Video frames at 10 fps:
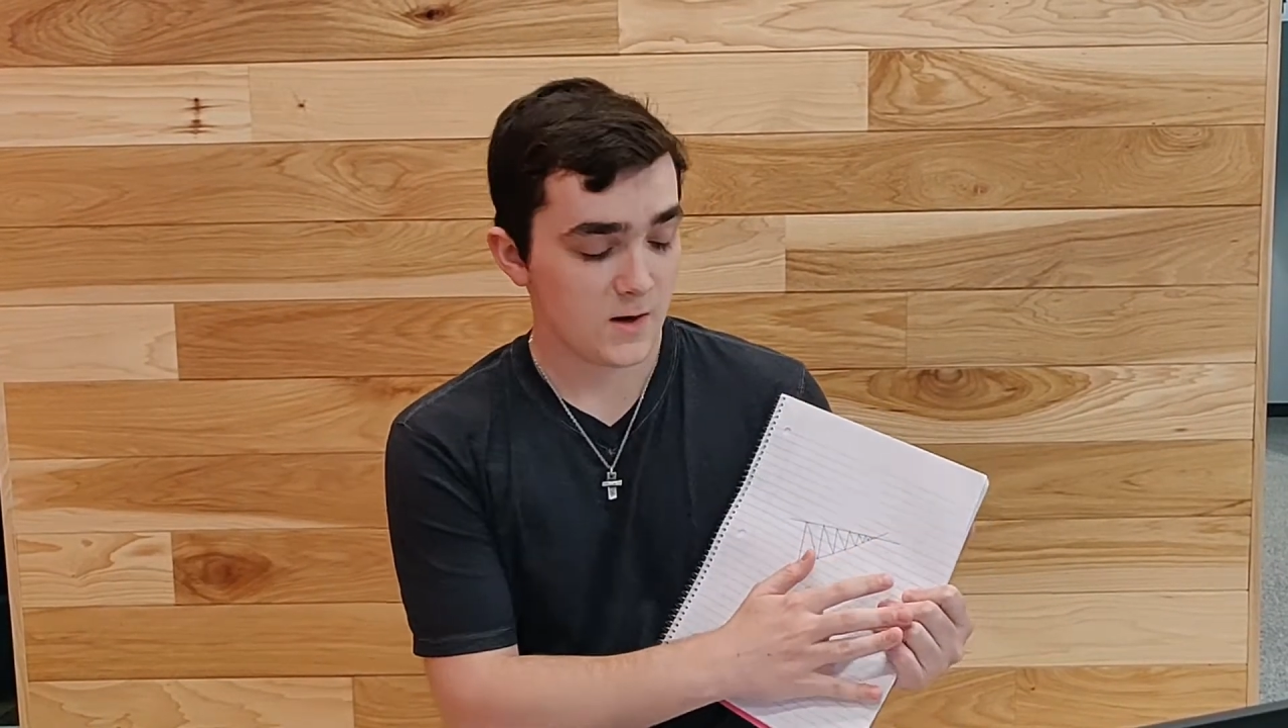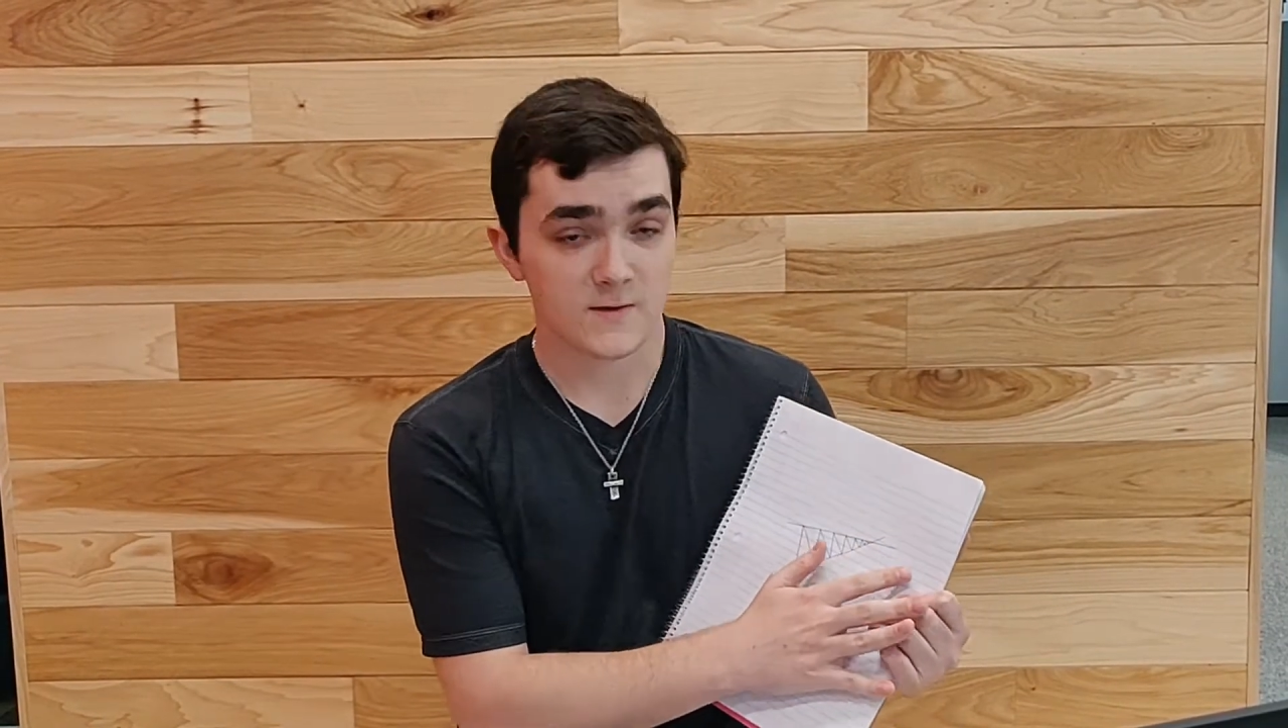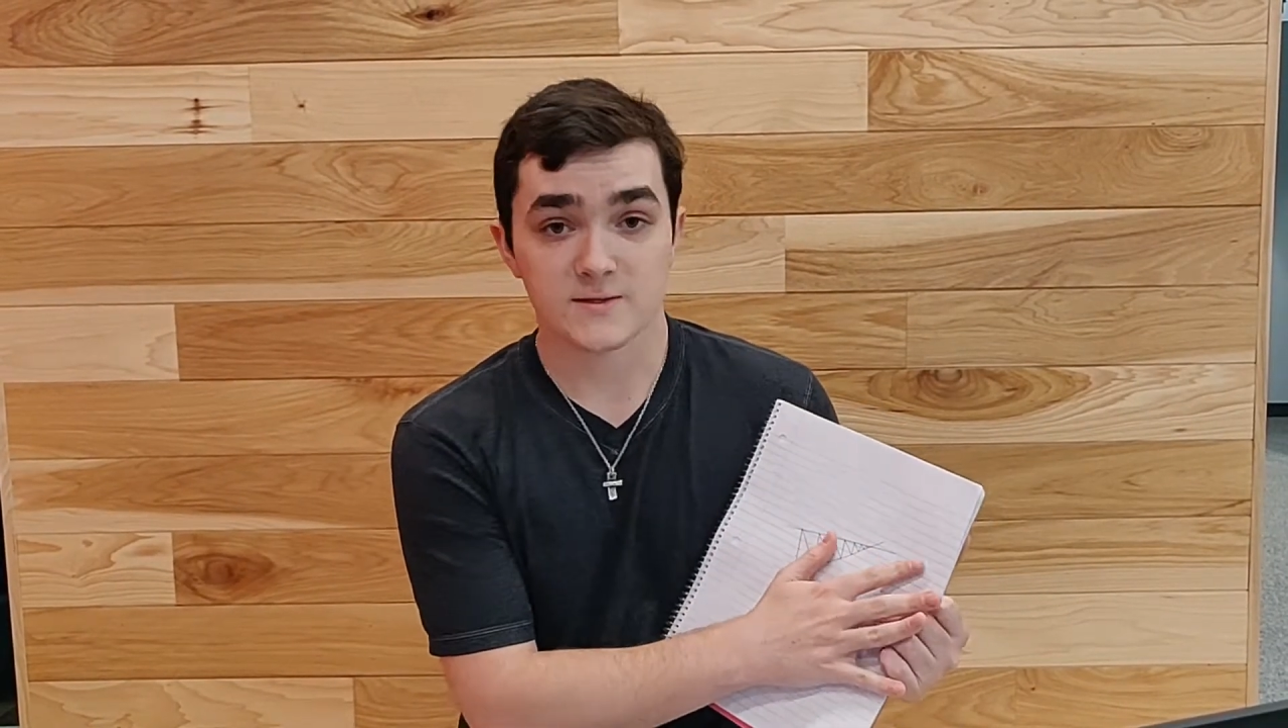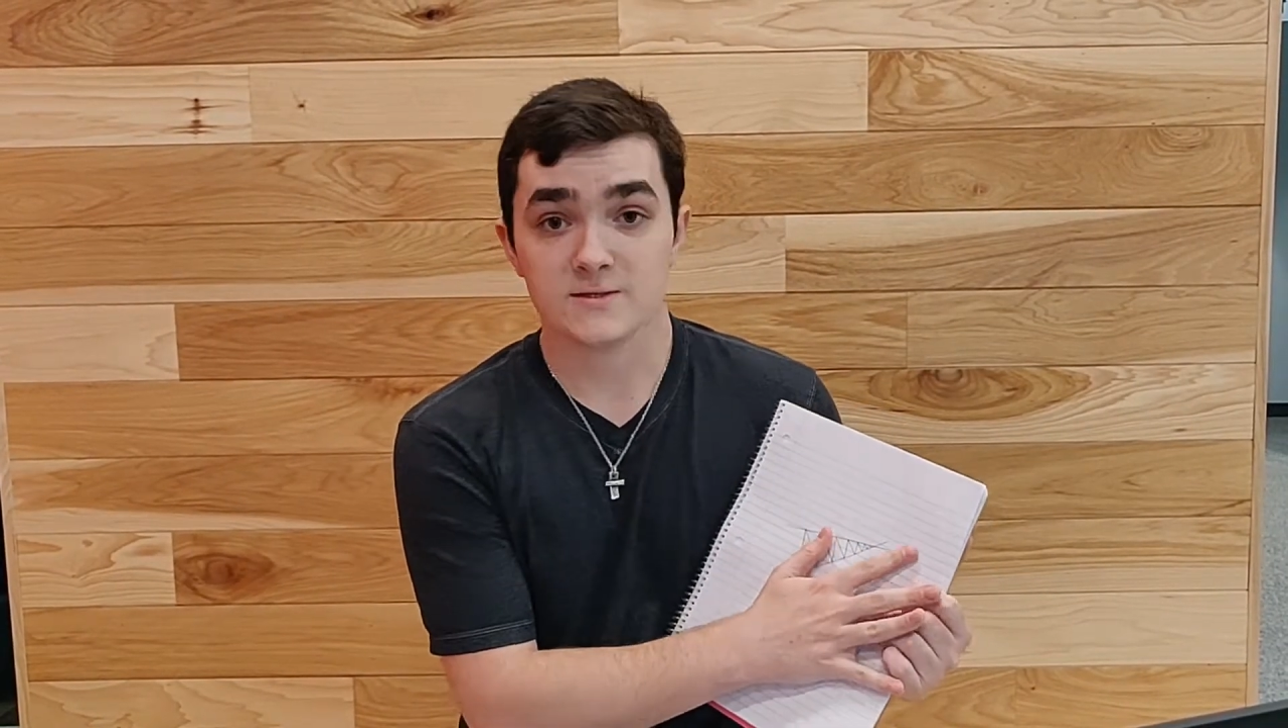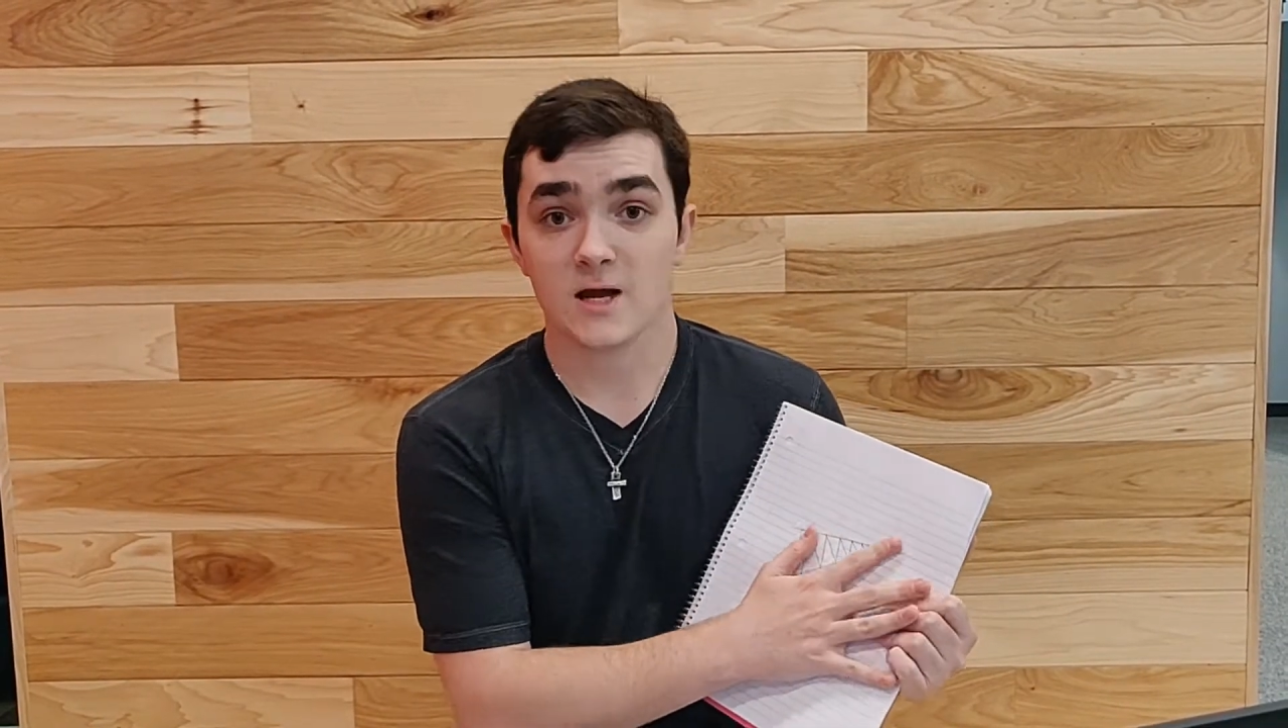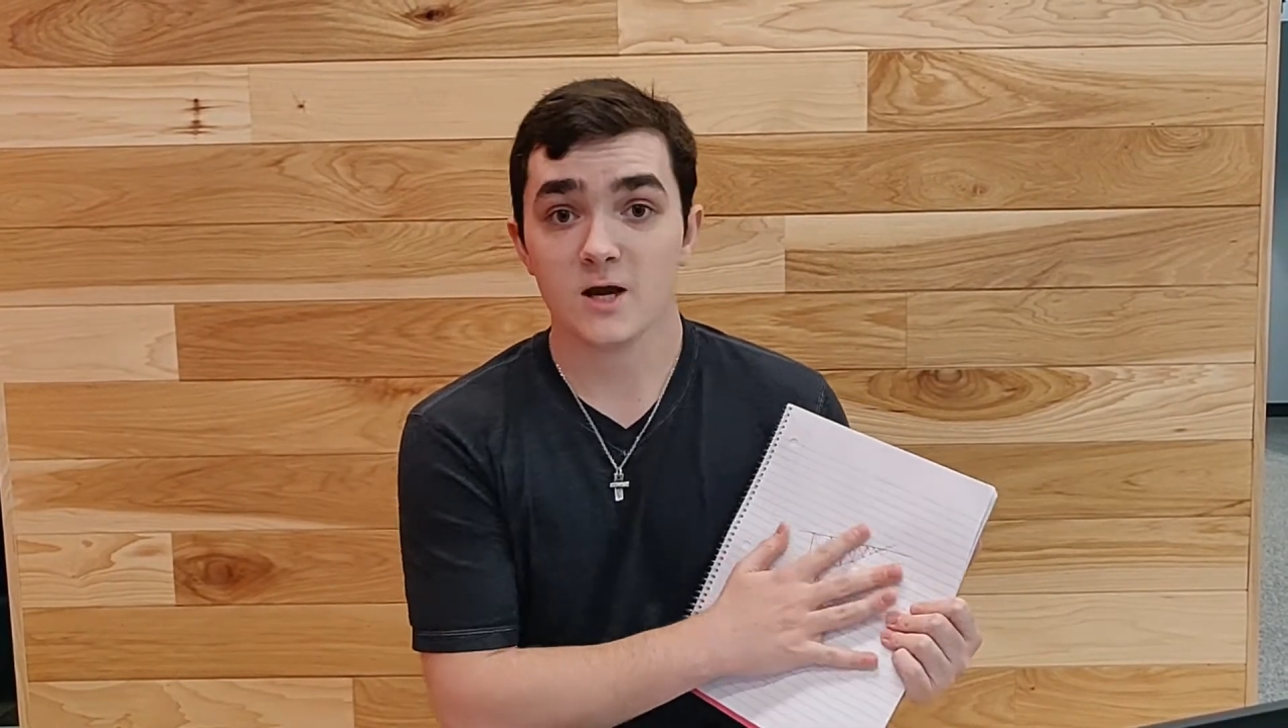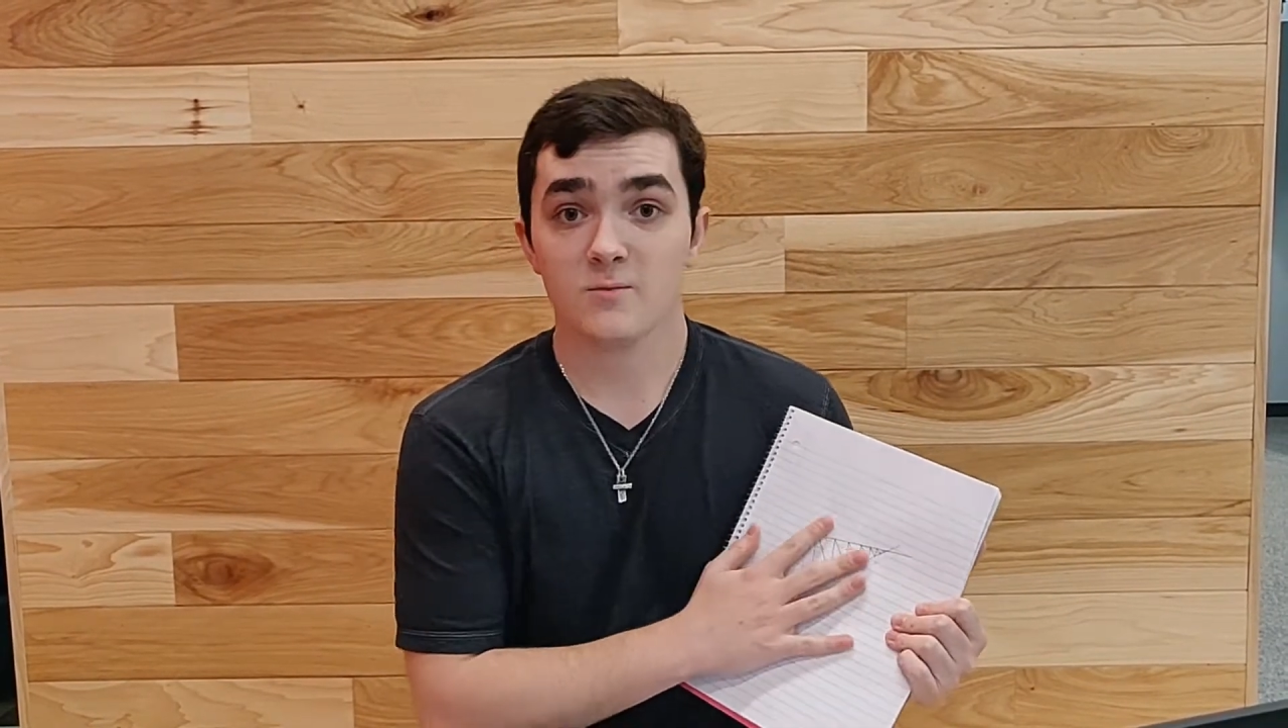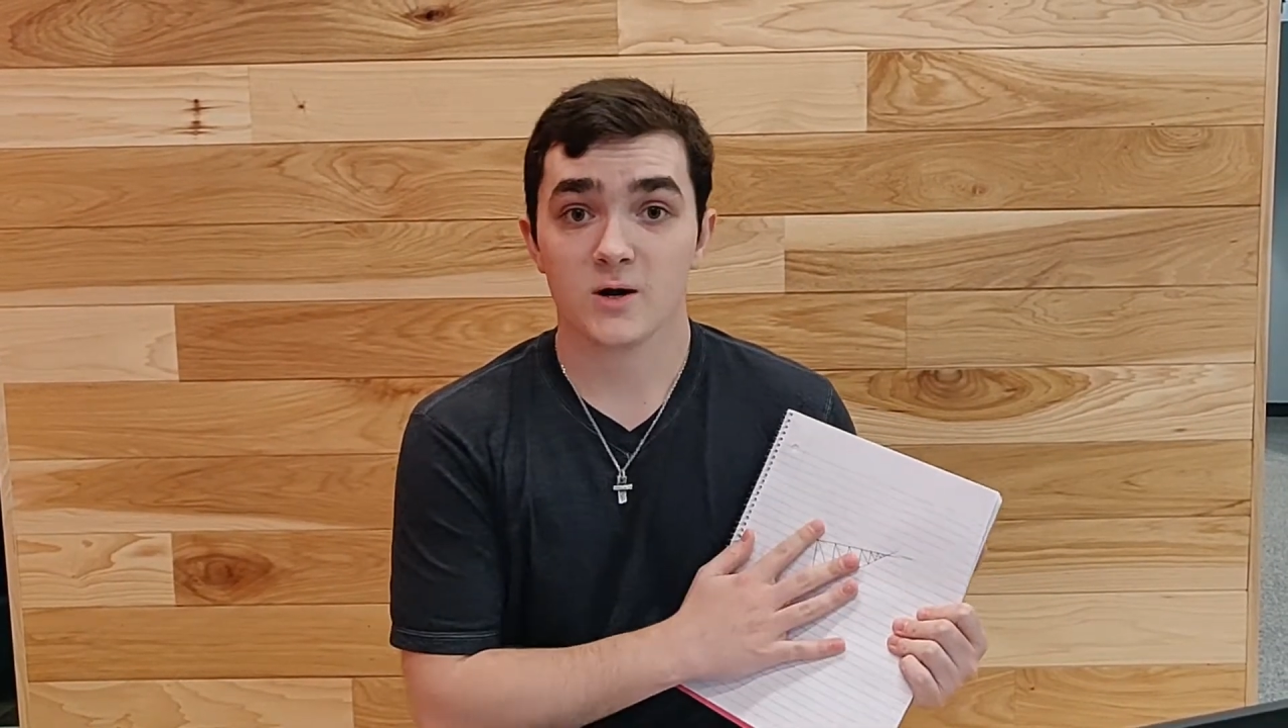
And this entire